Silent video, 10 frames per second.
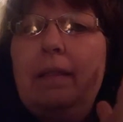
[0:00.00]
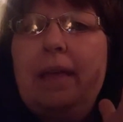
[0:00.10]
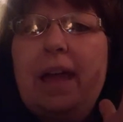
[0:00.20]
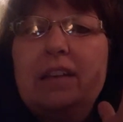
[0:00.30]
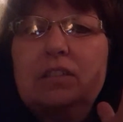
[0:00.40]

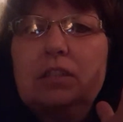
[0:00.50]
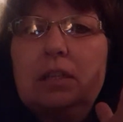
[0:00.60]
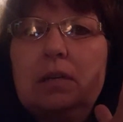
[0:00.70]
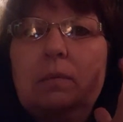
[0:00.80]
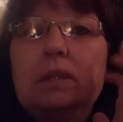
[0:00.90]
Last
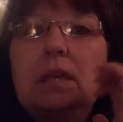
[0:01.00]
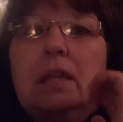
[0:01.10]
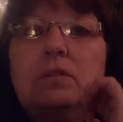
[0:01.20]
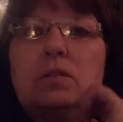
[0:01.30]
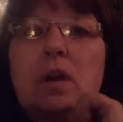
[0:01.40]
year with the
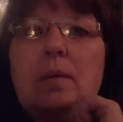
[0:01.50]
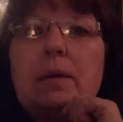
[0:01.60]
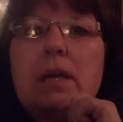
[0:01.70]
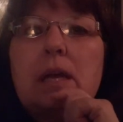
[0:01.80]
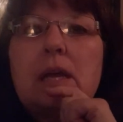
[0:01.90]
other
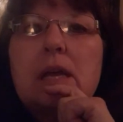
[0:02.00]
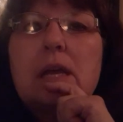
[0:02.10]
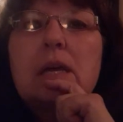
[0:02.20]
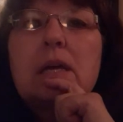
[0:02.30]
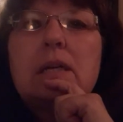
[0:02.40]
drama.
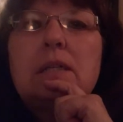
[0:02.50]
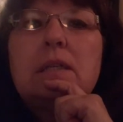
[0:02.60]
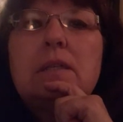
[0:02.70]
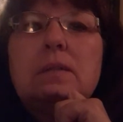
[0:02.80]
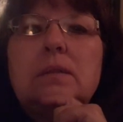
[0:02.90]

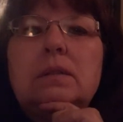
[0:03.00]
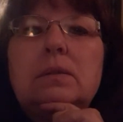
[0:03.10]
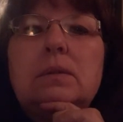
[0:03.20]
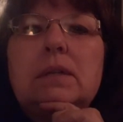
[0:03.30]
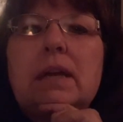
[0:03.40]
Oh,
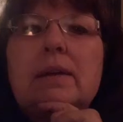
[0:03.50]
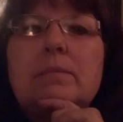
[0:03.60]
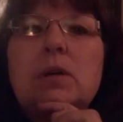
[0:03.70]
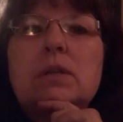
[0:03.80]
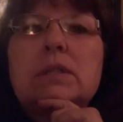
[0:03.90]
Lord have
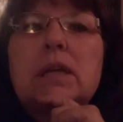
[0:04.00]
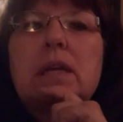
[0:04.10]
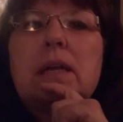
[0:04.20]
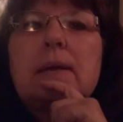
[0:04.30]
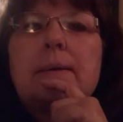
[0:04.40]

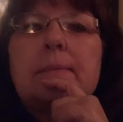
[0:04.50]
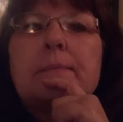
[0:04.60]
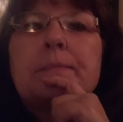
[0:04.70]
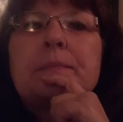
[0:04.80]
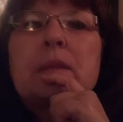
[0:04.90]
mercy.
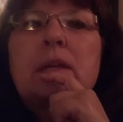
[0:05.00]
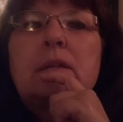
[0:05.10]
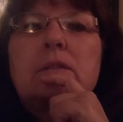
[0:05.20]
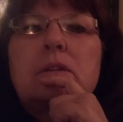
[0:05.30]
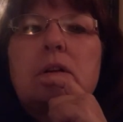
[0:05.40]

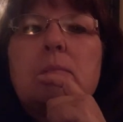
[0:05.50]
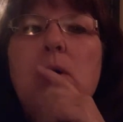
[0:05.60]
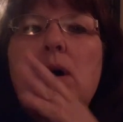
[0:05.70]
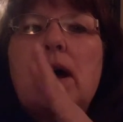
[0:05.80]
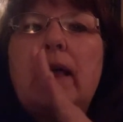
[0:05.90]

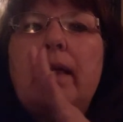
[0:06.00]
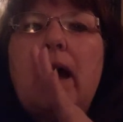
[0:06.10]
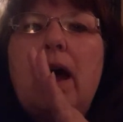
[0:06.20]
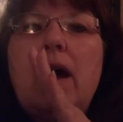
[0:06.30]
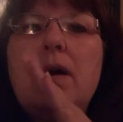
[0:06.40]
Turbo,
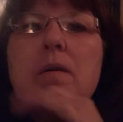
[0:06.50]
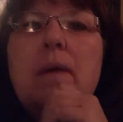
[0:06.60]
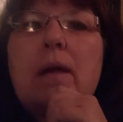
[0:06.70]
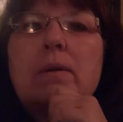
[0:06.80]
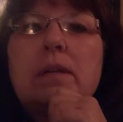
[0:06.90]
hello.
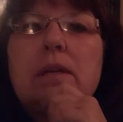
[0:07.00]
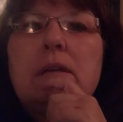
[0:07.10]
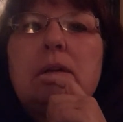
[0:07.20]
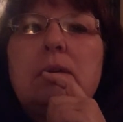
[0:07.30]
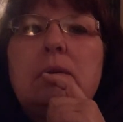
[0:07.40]
How are
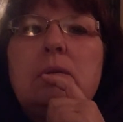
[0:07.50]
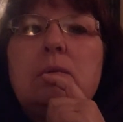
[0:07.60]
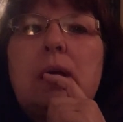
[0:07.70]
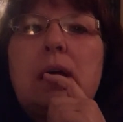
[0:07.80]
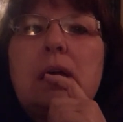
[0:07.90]

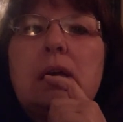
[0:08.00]
you?